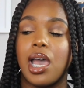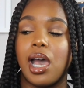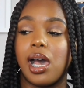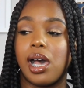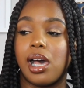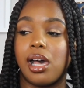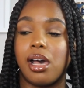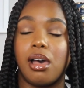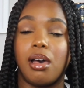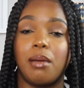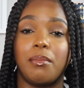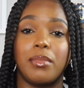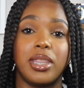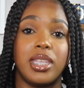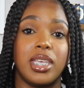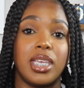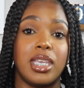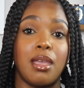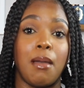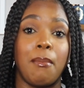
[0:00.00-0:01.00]
Um,
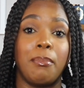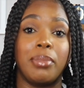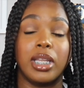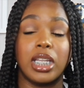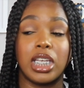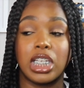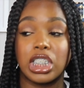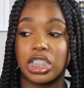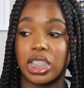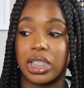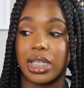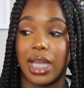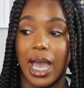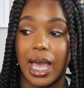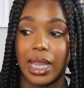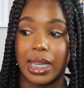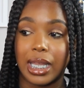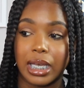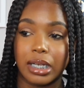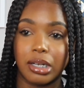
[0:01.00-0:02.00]
the blush and
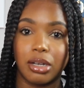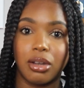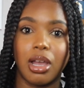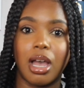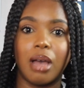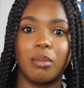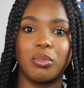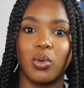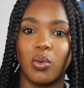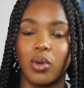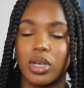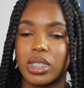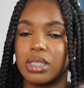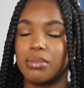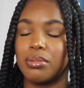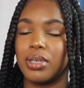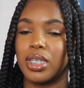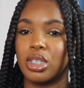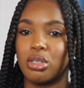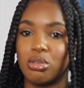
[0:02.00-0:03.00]
highlighter I'm going to
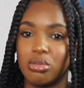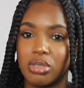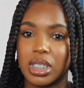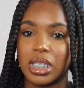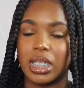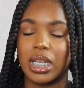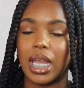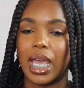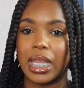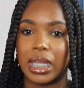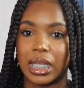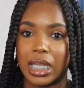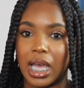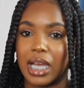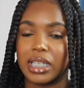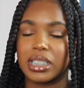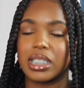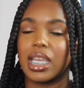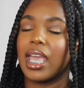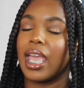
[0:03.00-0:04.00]
be using a
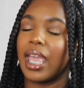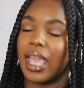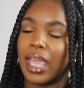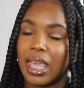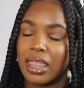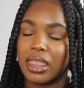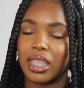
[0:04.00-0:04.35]
lot and